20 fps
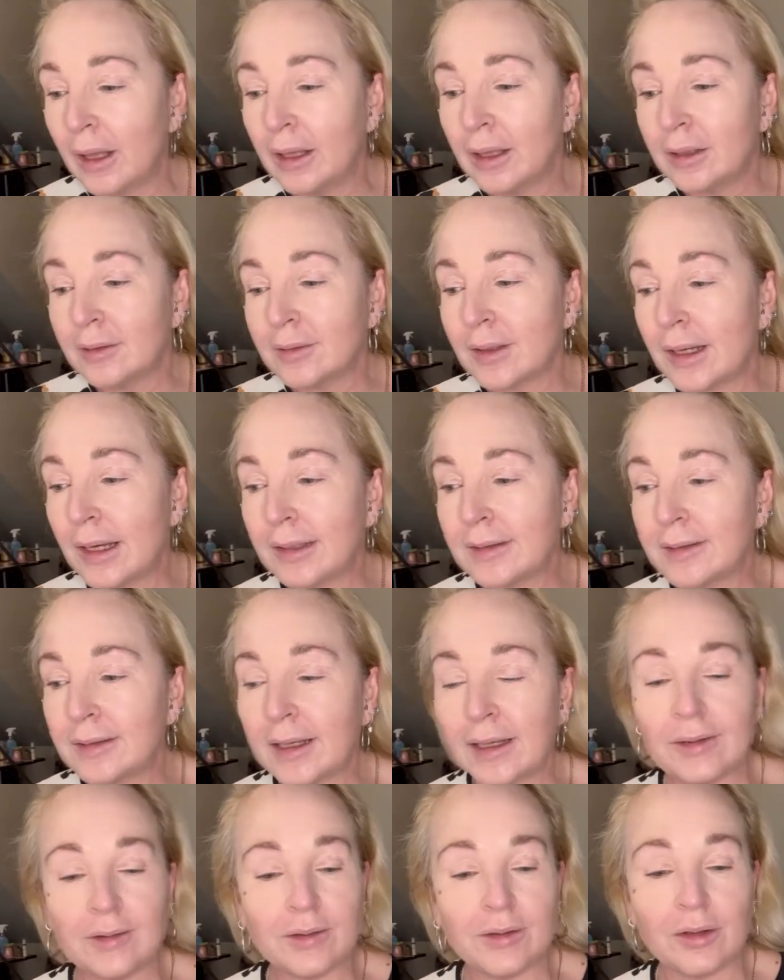So let's
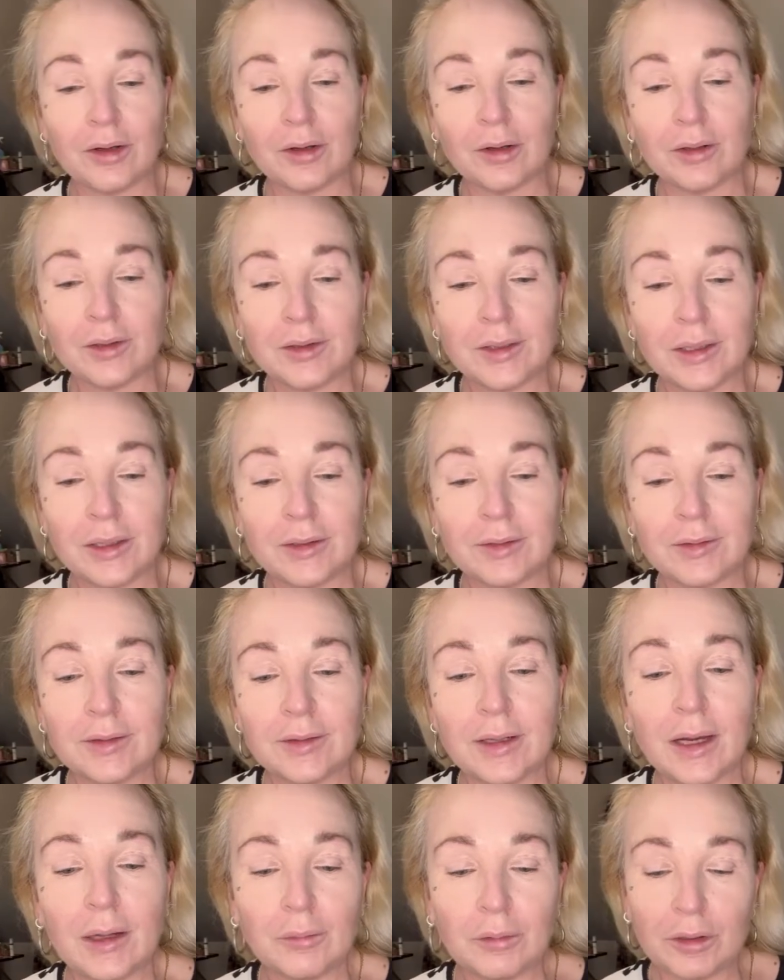get started.
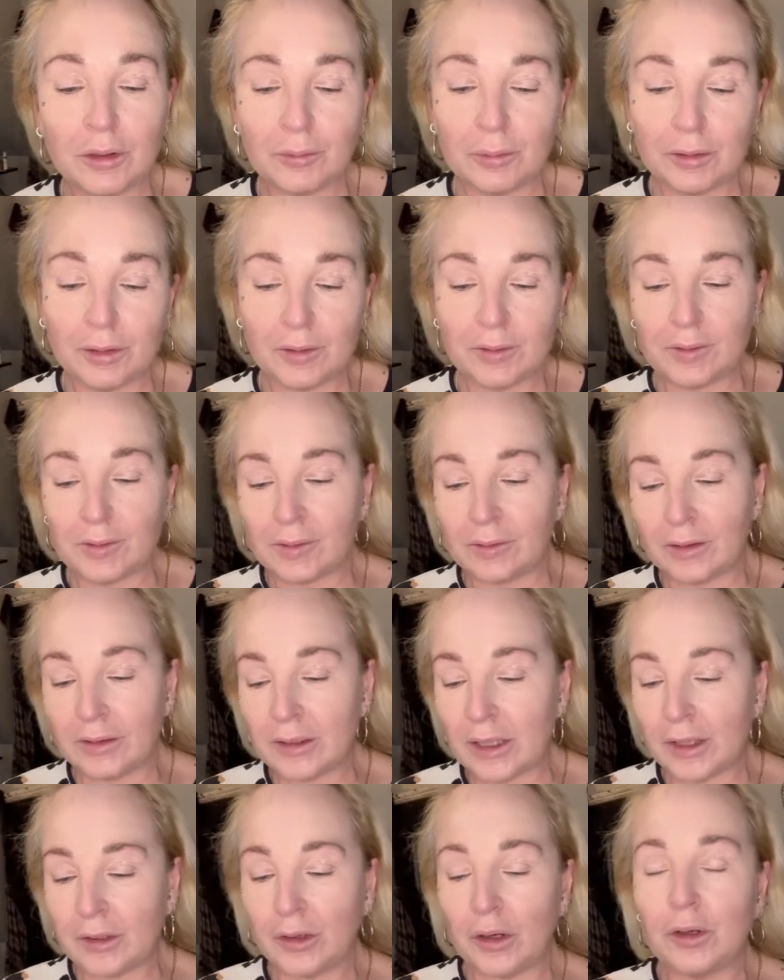I'm going to be using the
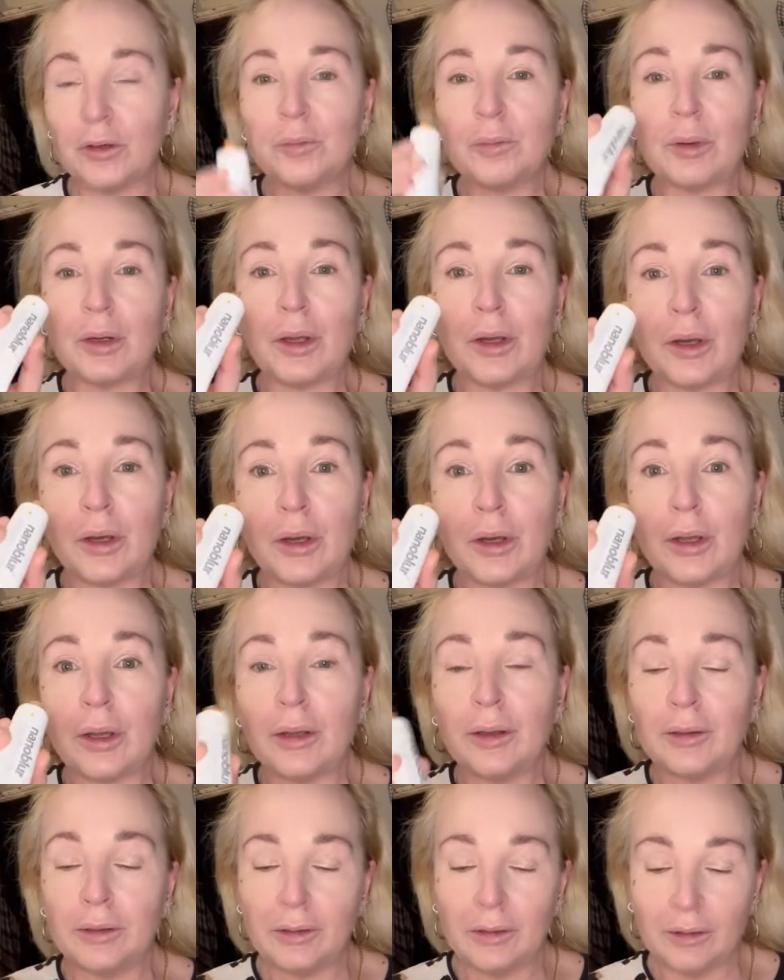Nanoblur,
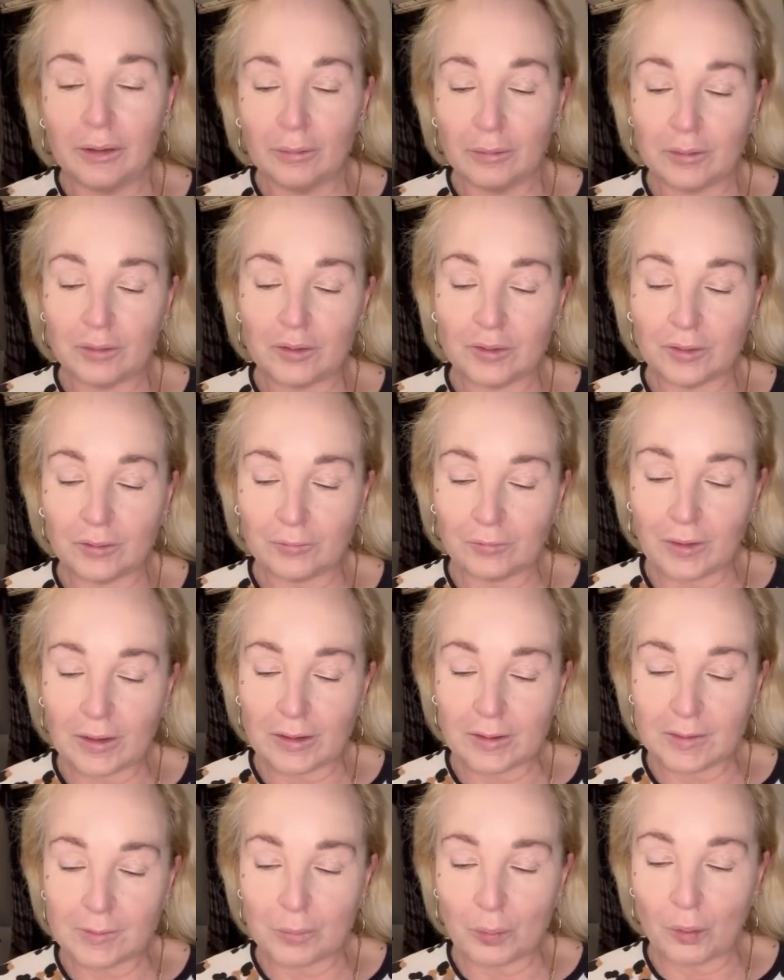which is a
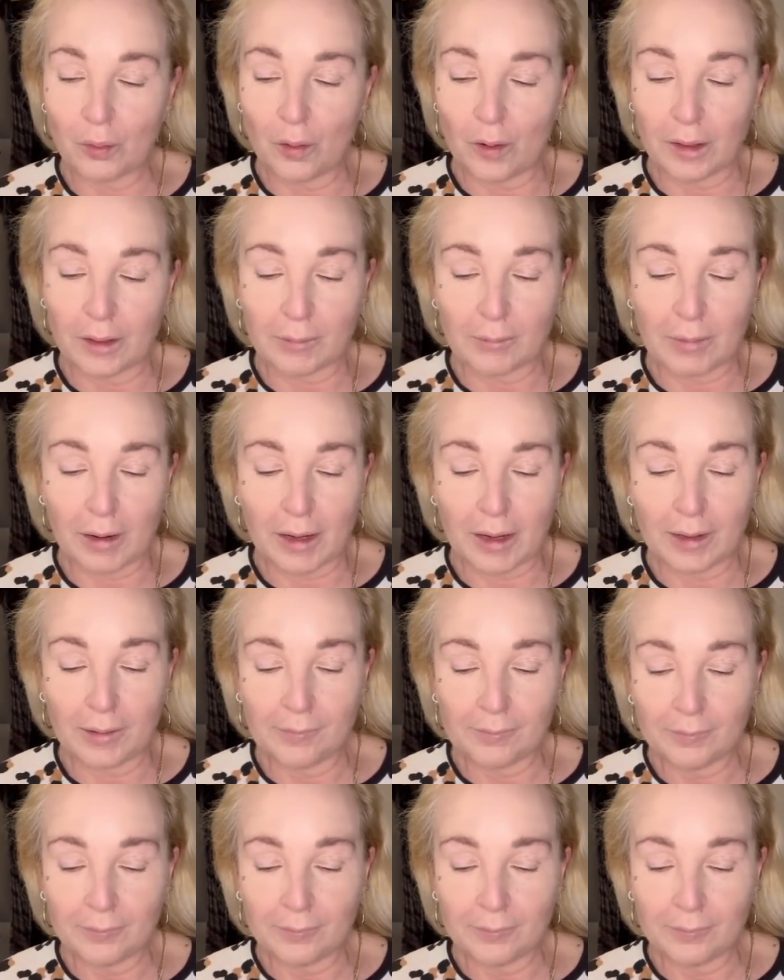face primer.